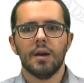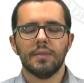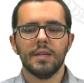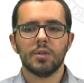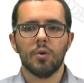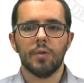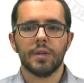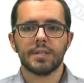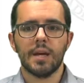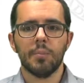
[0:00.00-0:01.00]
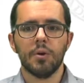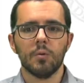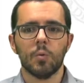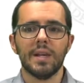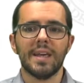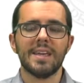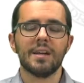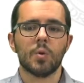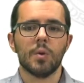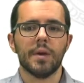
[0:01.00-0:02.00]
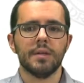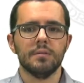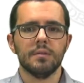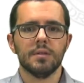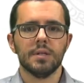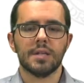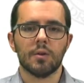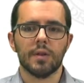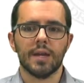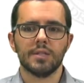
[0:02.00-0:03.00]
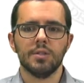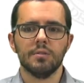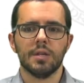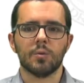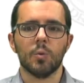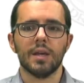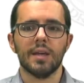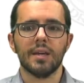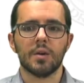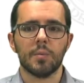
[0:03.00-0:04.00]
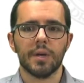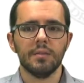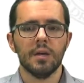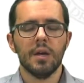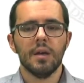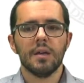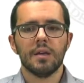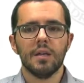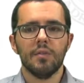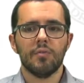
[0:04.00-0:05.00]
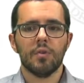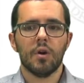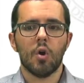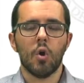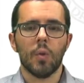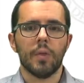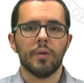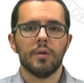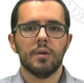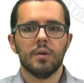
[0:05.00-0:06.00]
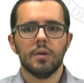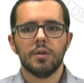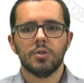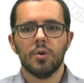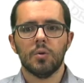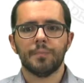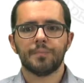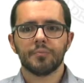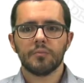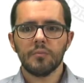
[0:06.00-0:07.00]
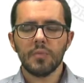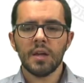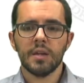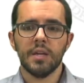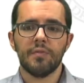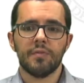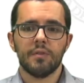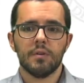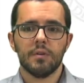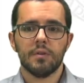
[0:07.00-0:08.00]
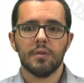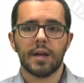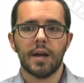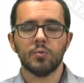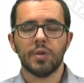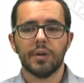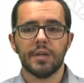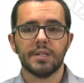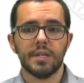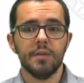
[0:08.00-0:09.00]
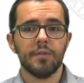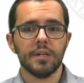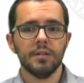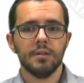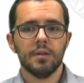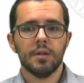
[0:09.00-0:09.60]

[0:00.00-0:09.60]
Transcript: And this other example will increment, is another action that will increment if odd. So if the counter is even,